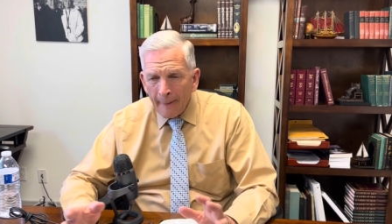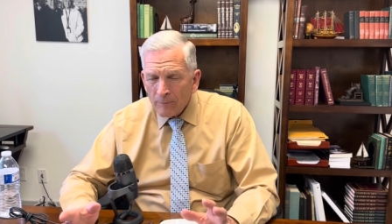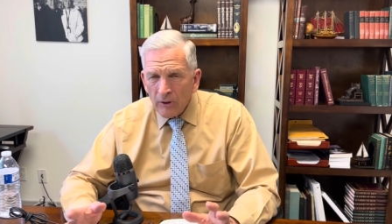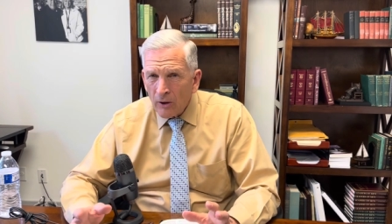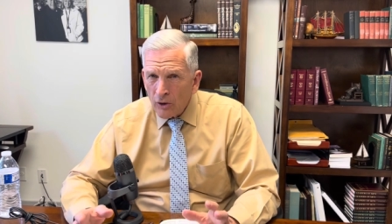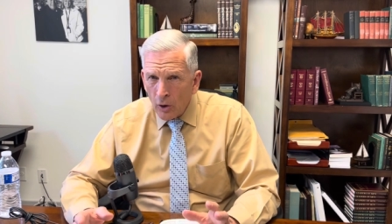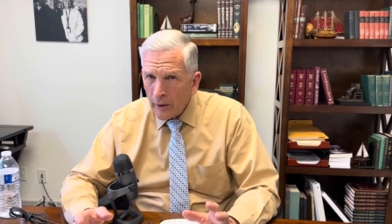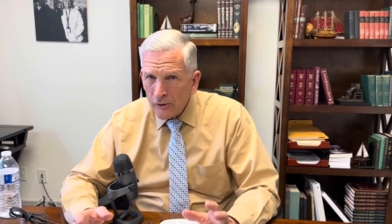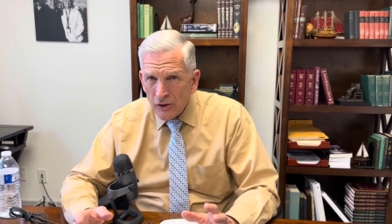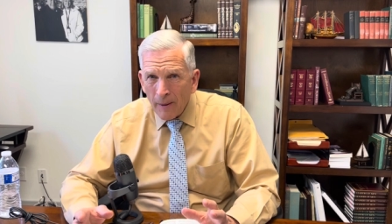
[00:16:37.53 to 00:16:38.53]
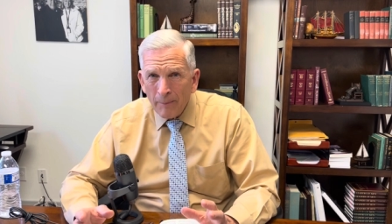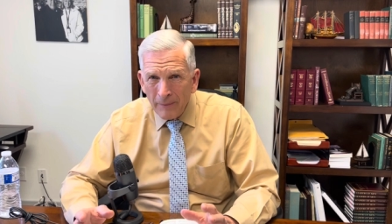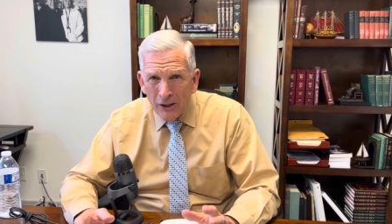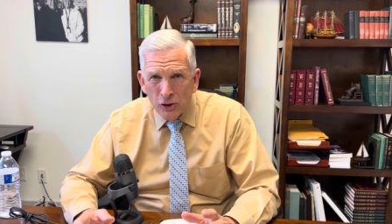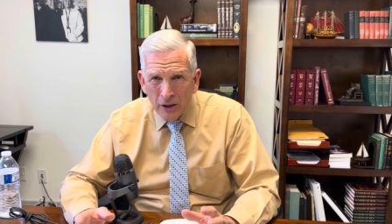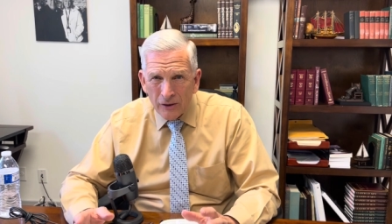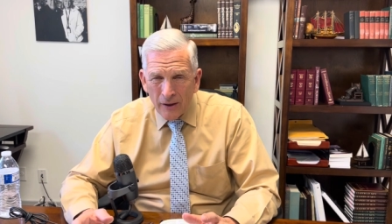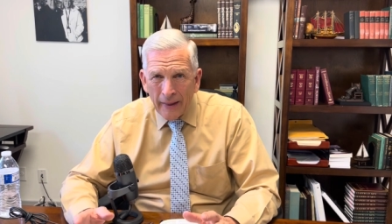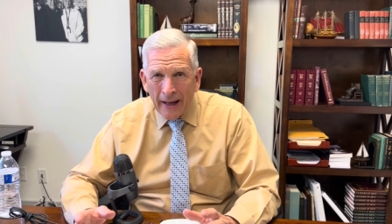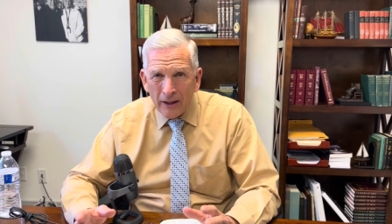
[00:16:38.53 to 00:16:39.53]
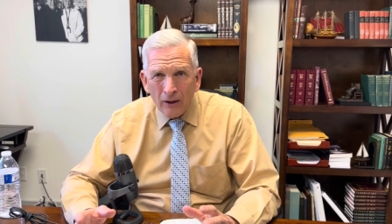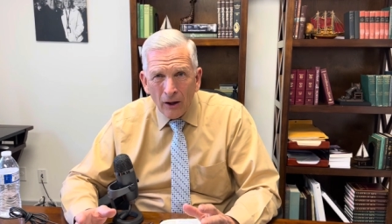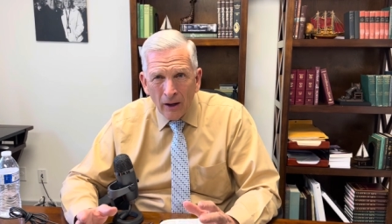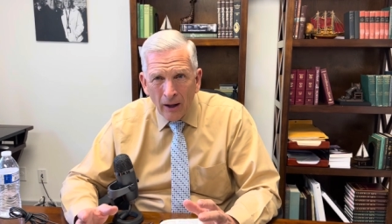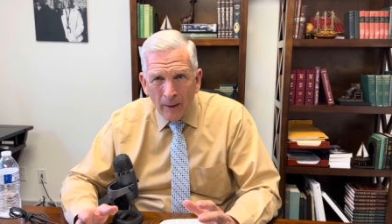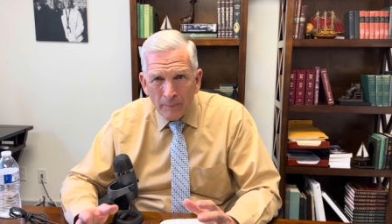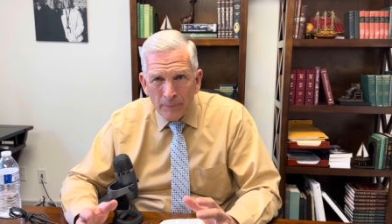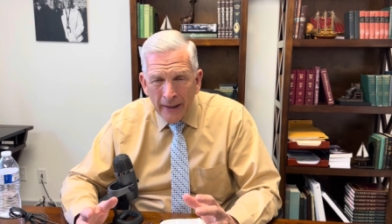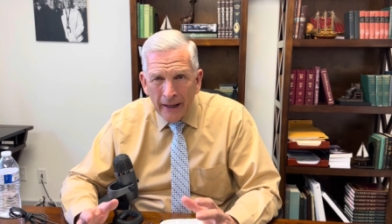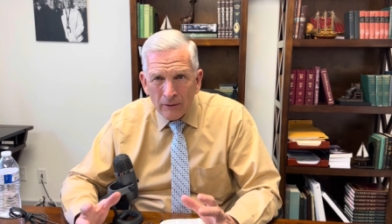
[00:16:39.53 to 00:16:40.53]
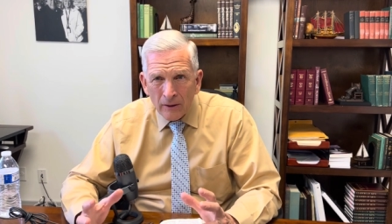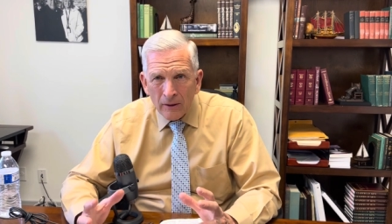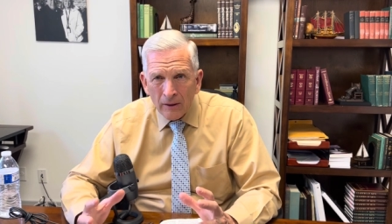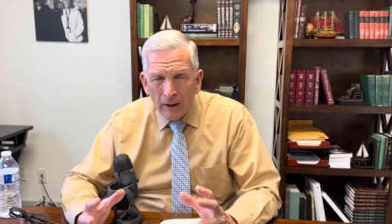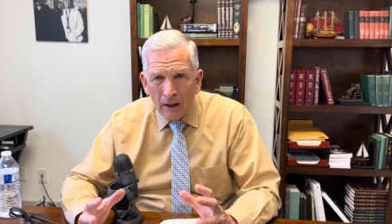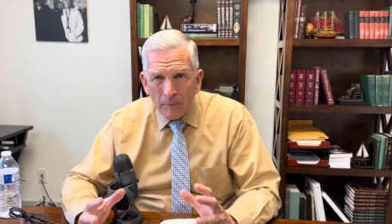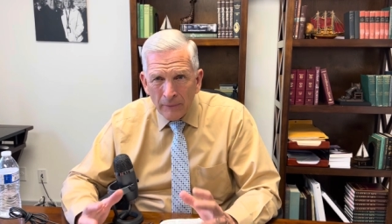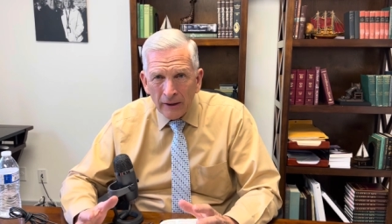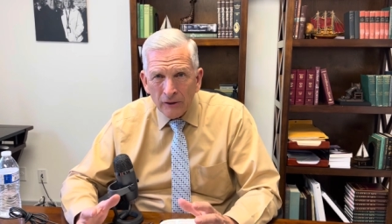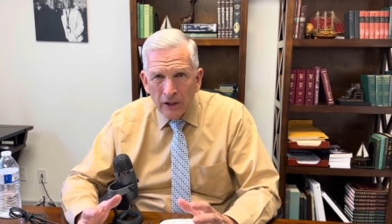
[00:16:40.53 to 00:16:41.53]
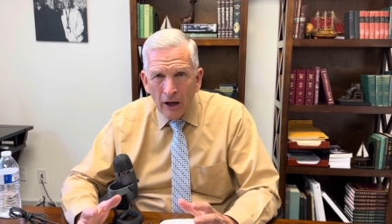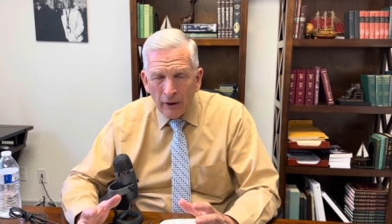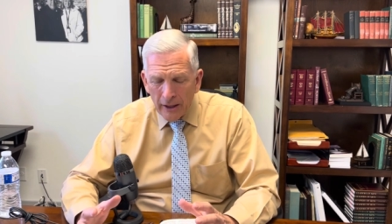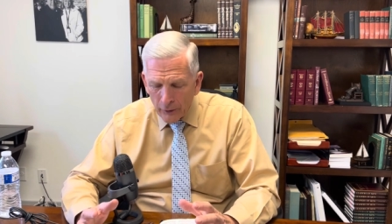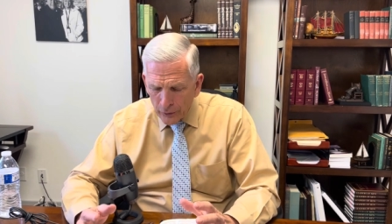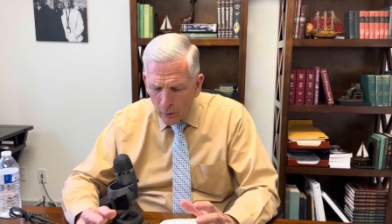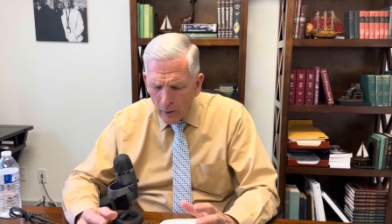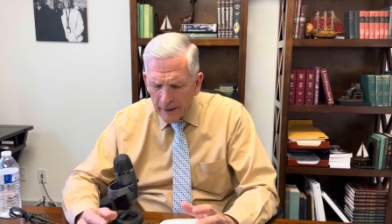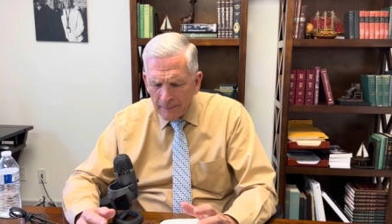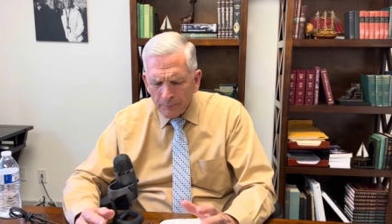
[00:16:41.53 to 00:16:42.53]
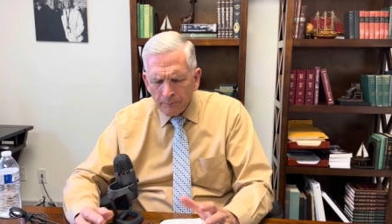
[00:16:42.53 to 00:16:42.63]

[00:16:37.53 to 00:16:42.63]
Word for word: You're in submission to that, uh, that uh, military authority.